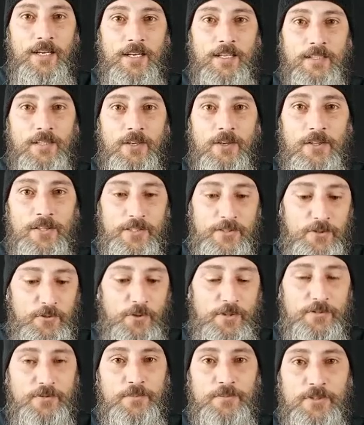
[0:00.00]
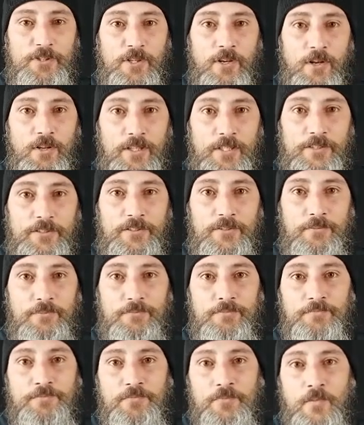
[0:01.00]
Hello, this is Chris from Skully's.
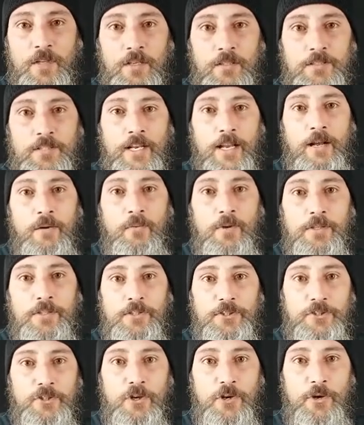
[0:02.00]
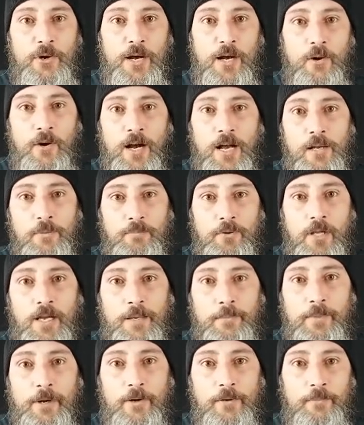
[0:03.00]
Today I wanted to show you how I apply
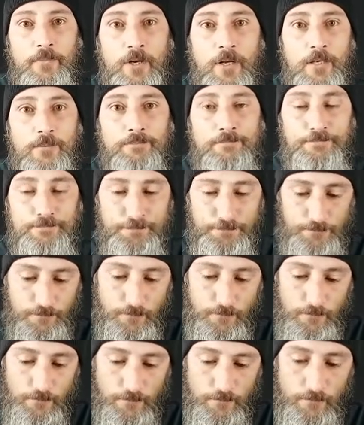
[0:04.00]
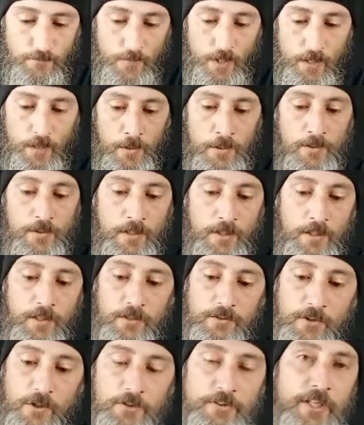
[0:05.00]
beard balm.
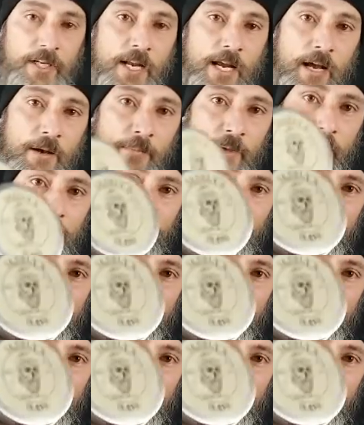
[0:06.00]
So today I'm going to be